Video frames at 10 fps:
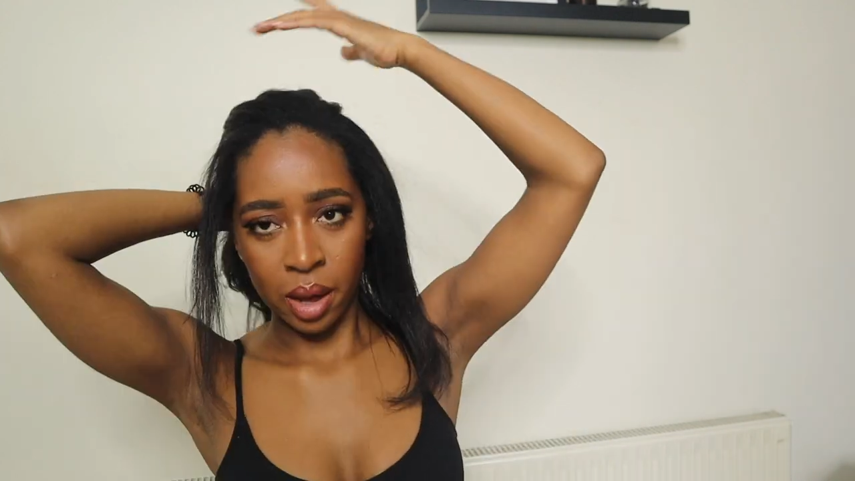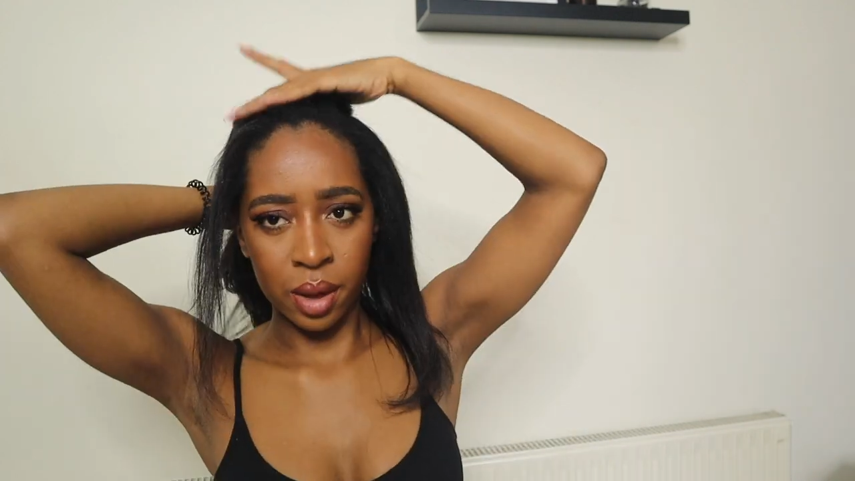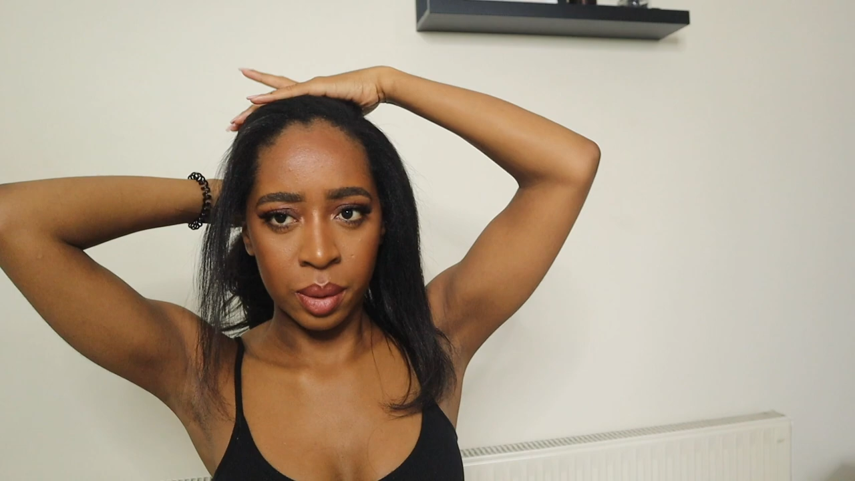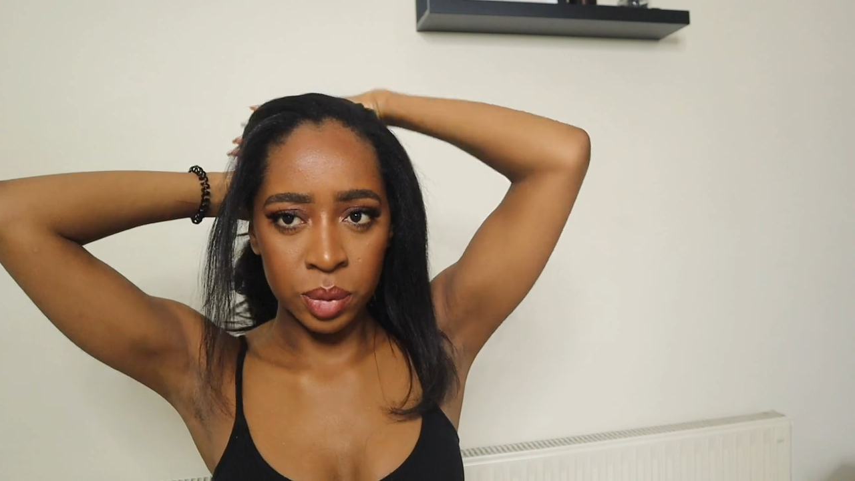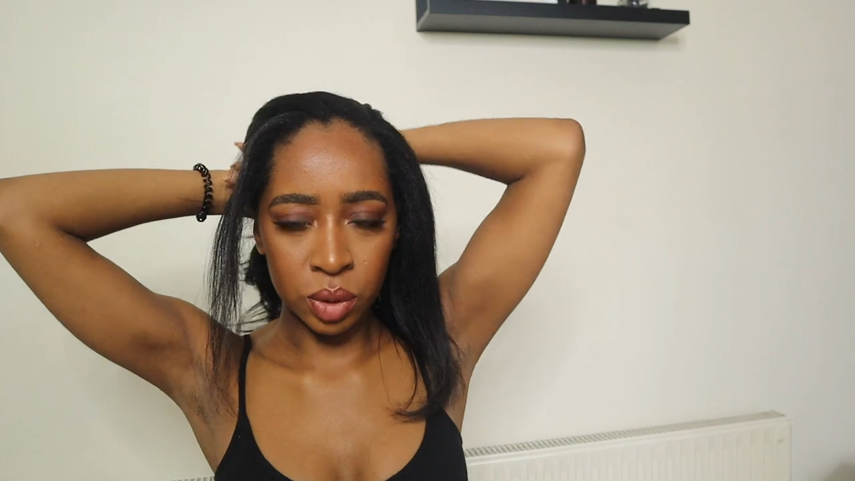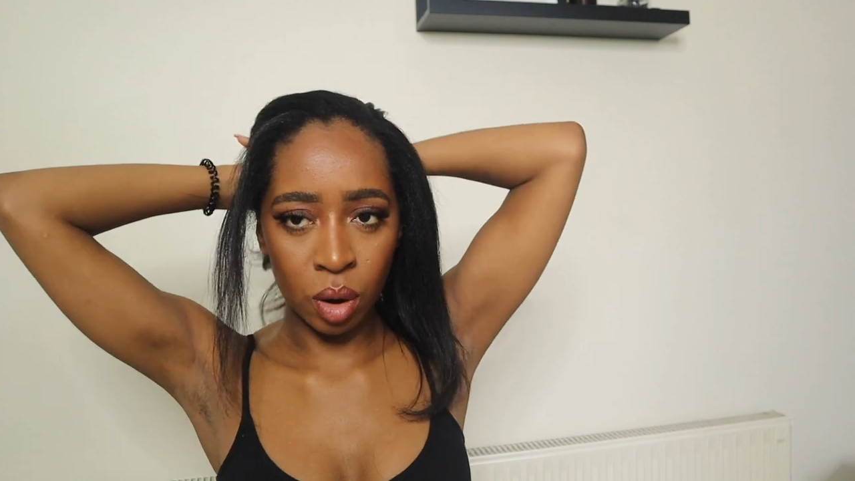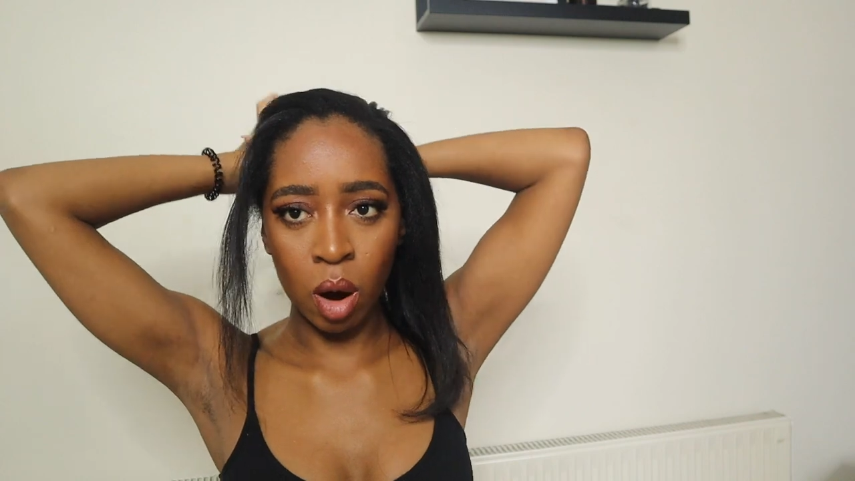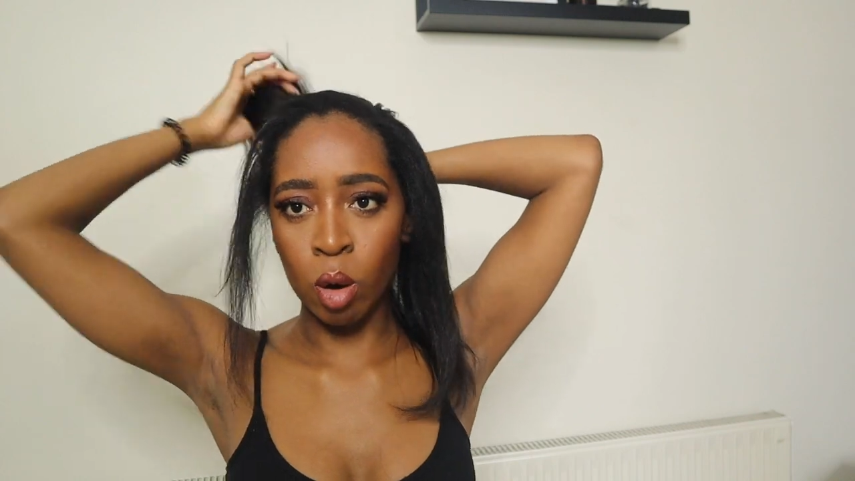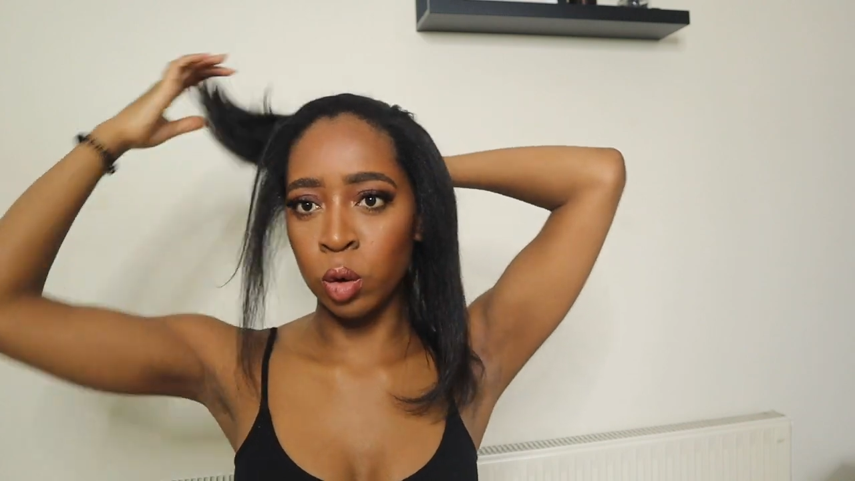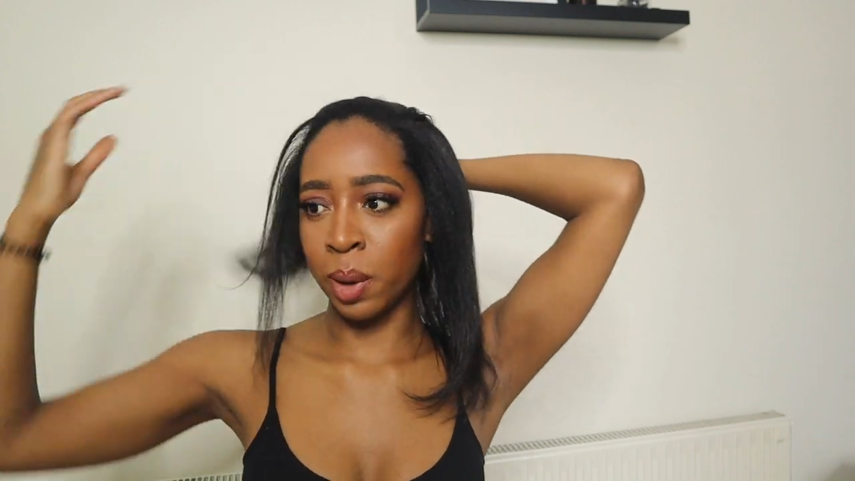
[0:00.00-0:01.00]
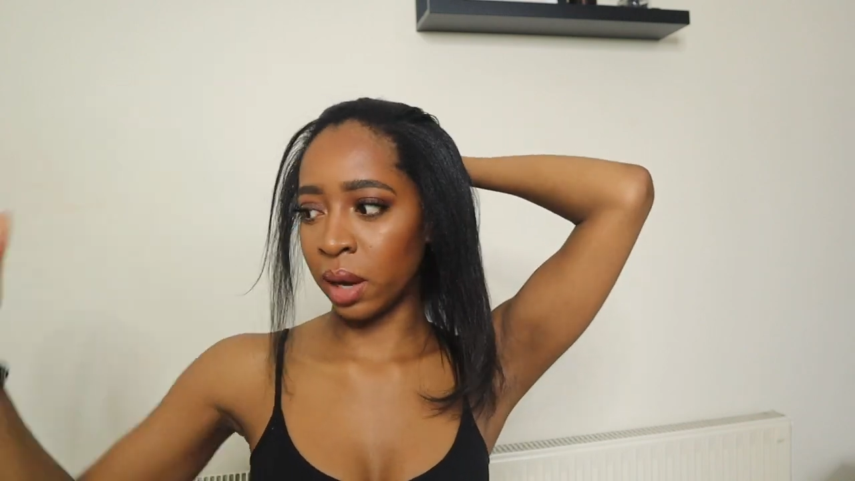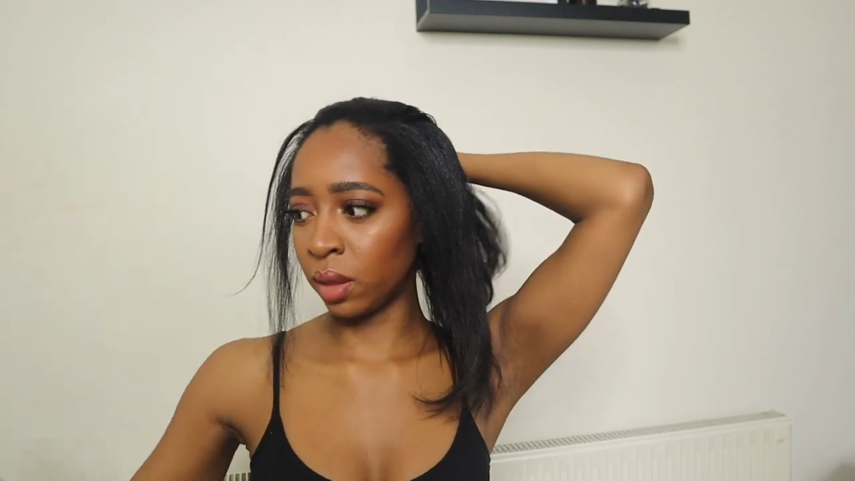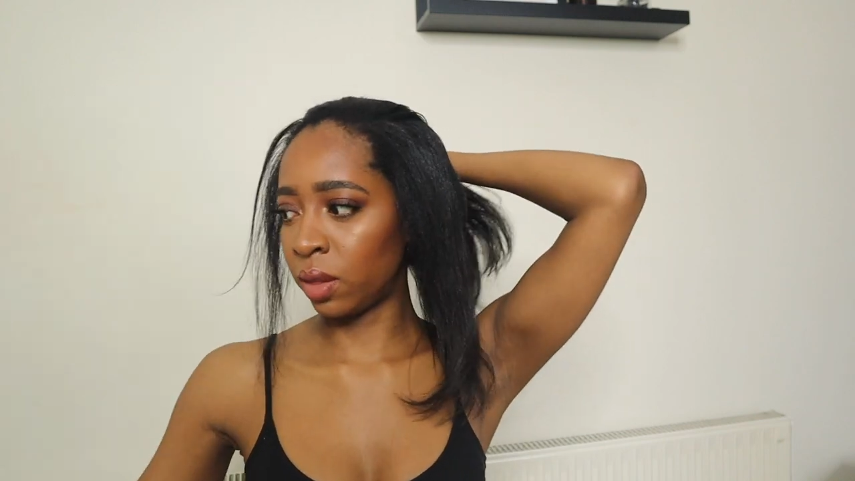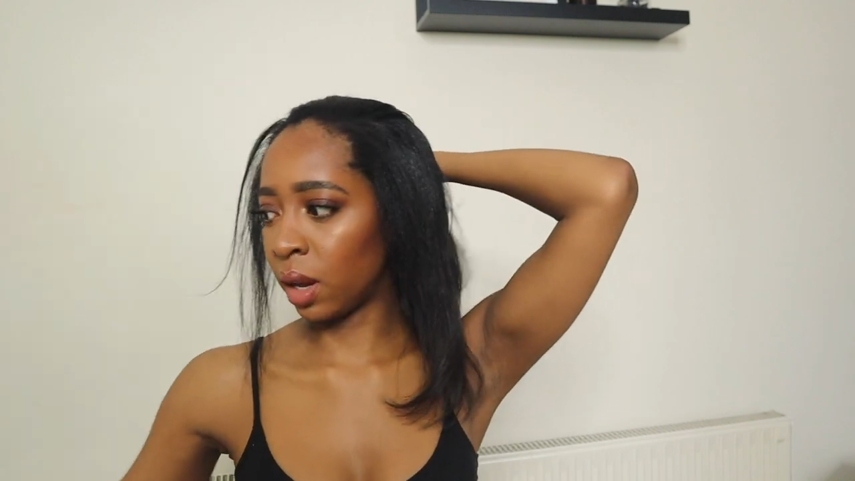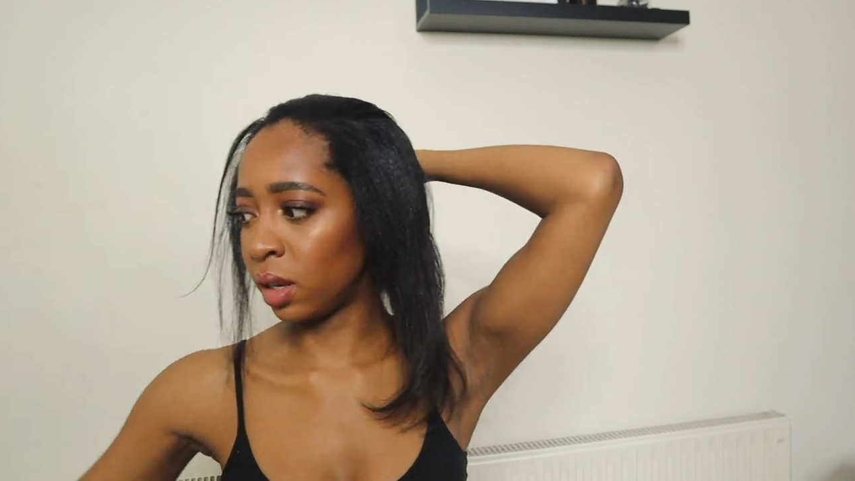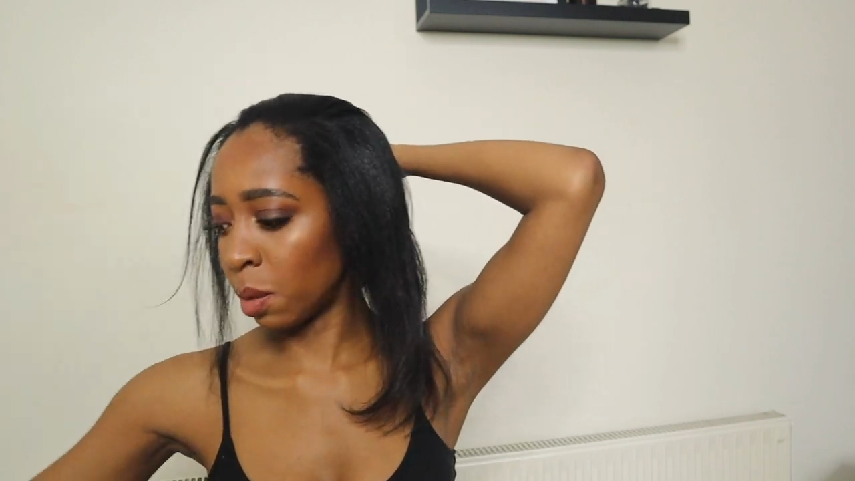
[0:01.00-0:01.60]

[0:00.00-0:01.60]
and I'm just gonna hold back the thing,